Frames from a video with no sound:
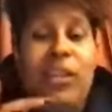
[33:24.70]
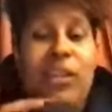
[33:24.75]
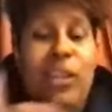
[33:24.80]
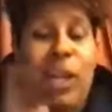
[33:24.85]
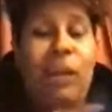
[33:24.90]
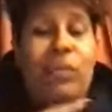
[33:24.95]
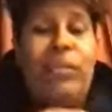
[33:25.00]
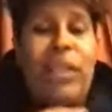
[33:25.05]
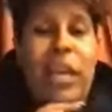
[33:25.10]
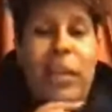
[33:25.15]

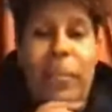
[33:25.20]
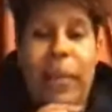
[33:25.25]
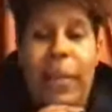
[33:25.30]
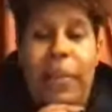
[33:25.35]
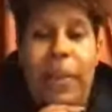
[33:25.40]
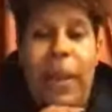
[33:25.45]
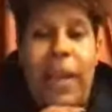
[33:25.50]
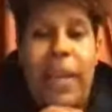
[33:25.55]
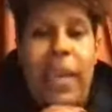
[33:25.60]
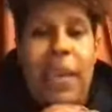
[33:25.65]
those are the
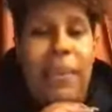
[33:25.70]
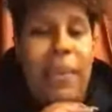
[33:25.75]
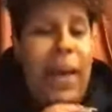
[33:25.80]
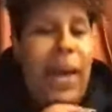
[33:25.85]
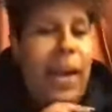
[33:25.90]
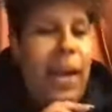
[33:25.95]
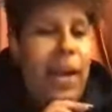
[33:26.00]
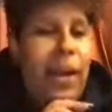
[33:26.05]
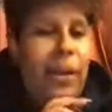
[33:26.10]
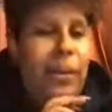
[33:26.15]
people I keep my
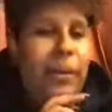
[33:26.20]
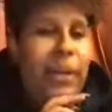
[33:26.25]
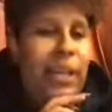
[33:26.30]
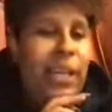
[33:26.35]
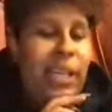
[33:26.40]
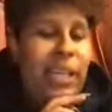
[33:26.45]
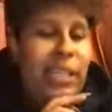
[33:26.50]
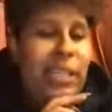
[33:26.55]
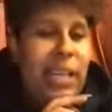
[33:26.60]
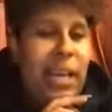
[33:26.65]
eye on and
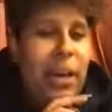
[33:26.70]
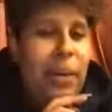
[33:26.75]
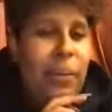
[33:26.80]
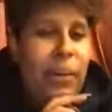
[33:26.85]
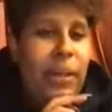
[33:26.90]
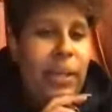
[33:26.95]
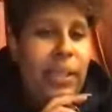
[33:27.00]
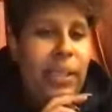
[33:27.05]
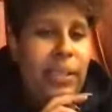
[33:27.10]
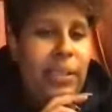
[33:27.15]
look at
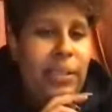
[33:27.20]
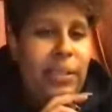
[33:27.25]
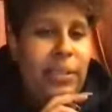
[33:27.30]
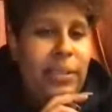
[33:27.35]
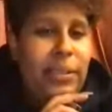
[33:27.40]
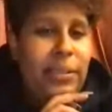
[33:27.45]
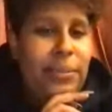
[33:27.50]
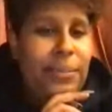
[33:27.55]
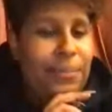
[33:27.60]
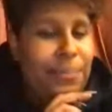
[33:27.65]

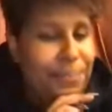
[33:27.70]
sideways.